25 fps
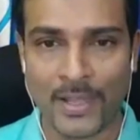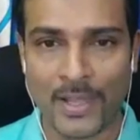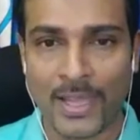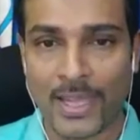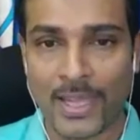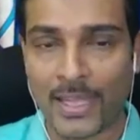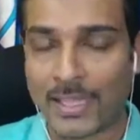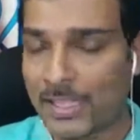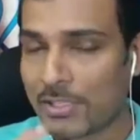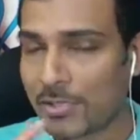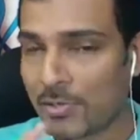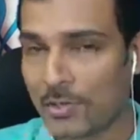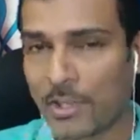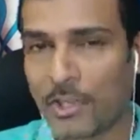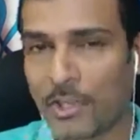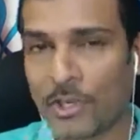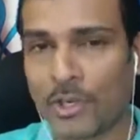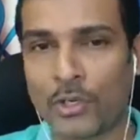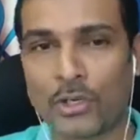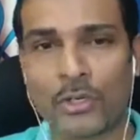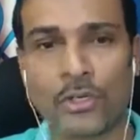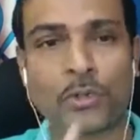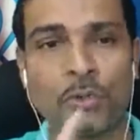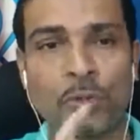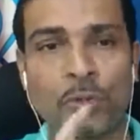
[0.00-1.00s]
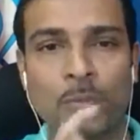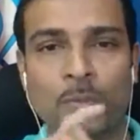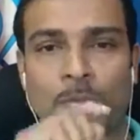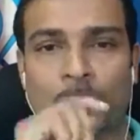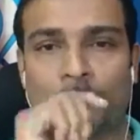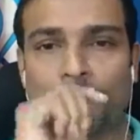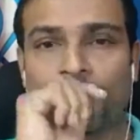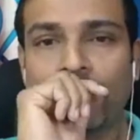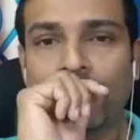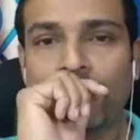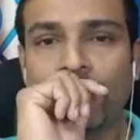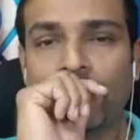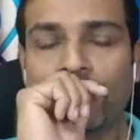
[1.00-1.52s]
And that's what we're going to do.
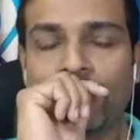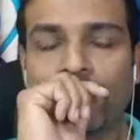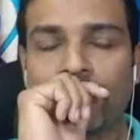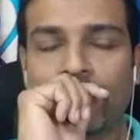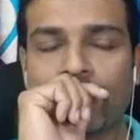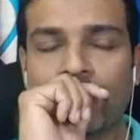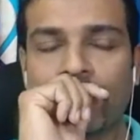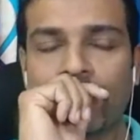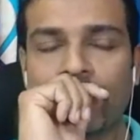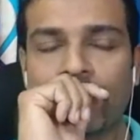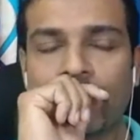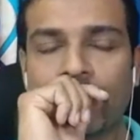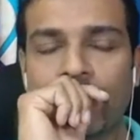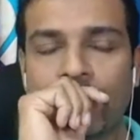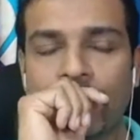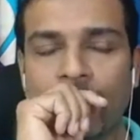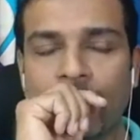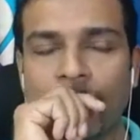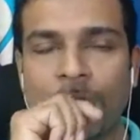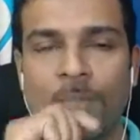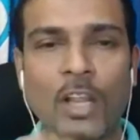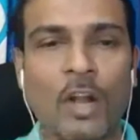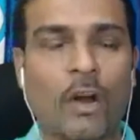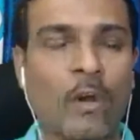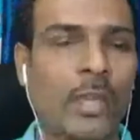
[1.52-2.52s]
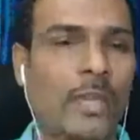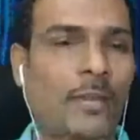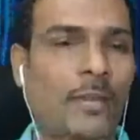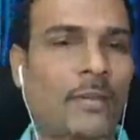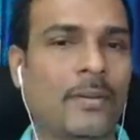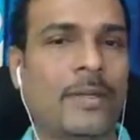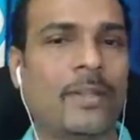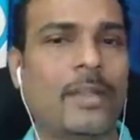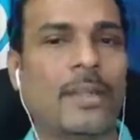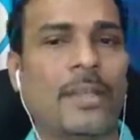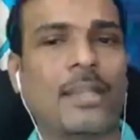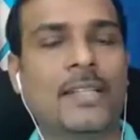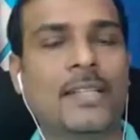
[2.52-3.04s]
Okay,
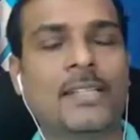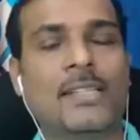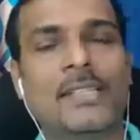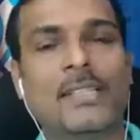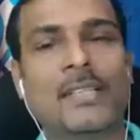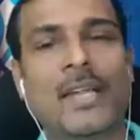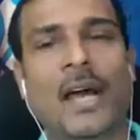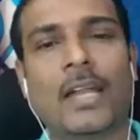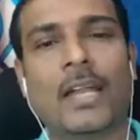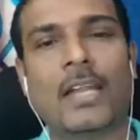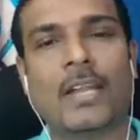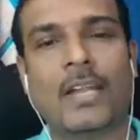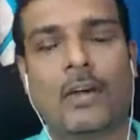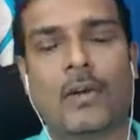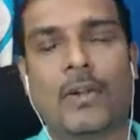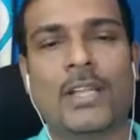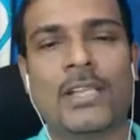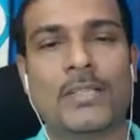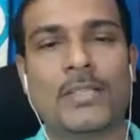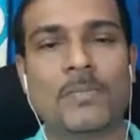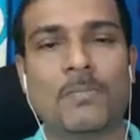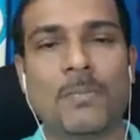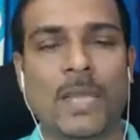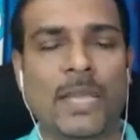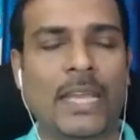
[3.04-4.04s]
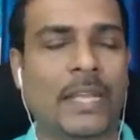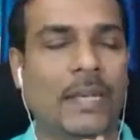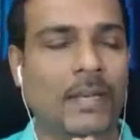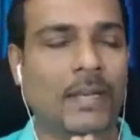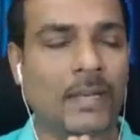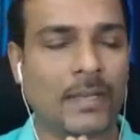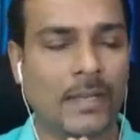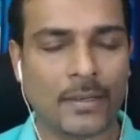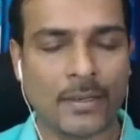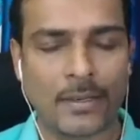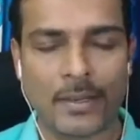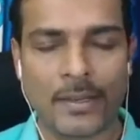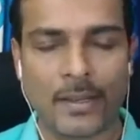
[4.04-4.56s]
let's start now. Let's begin.
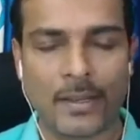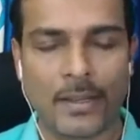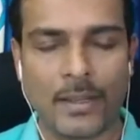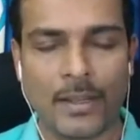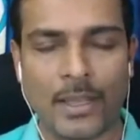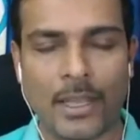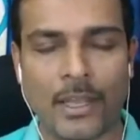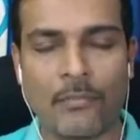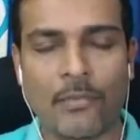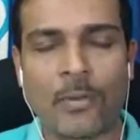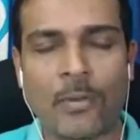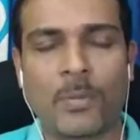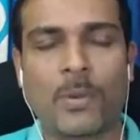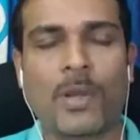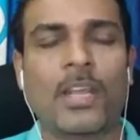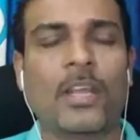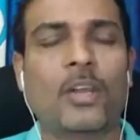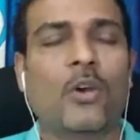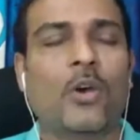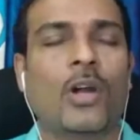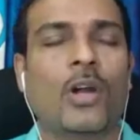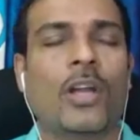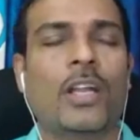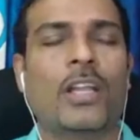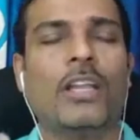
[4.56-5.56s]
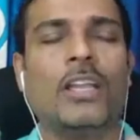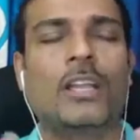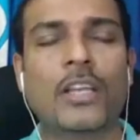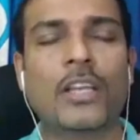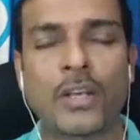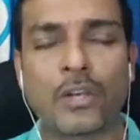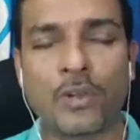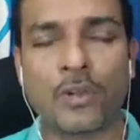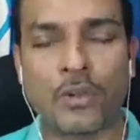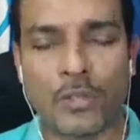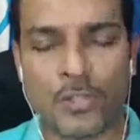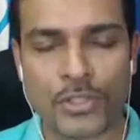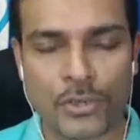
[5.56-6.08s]
Everybody go ahead and then
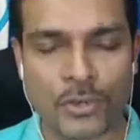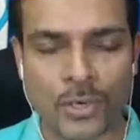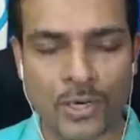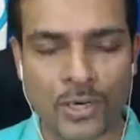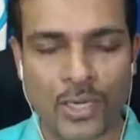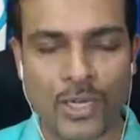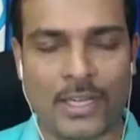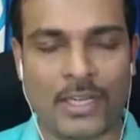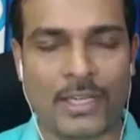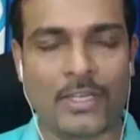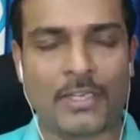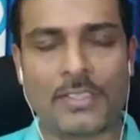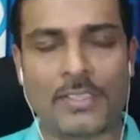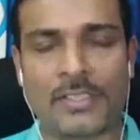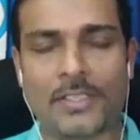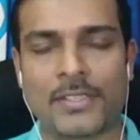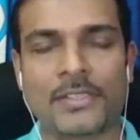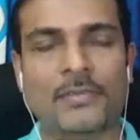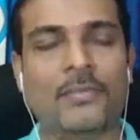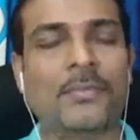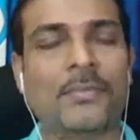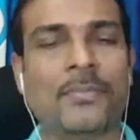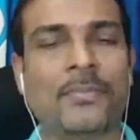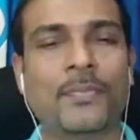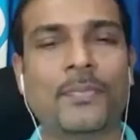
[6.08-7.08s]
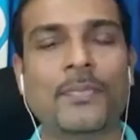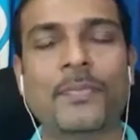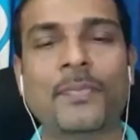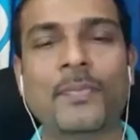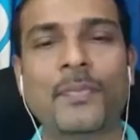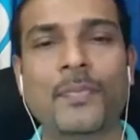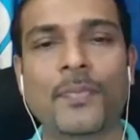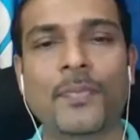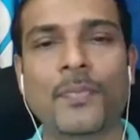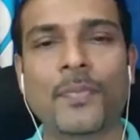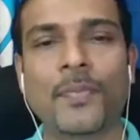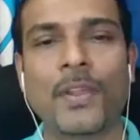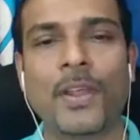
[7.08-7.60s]
close your eyes.
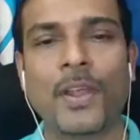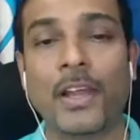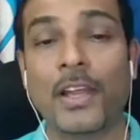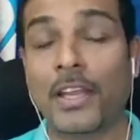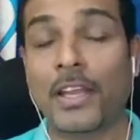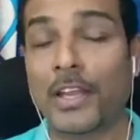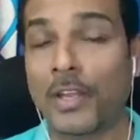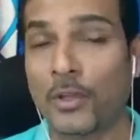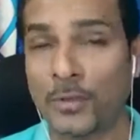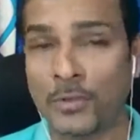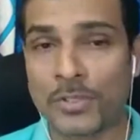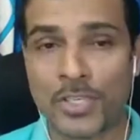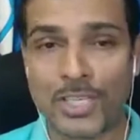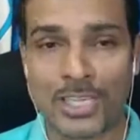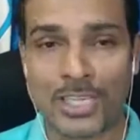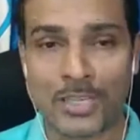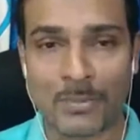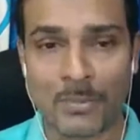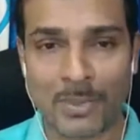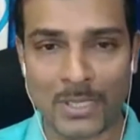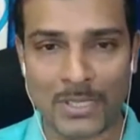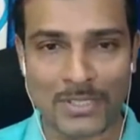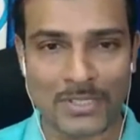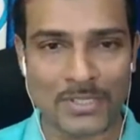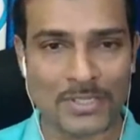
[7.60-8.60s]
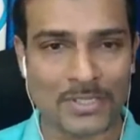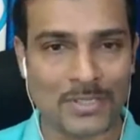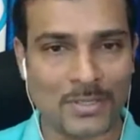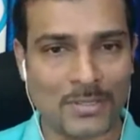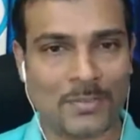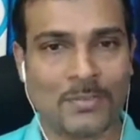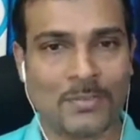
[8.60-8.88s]
No sneak peeks.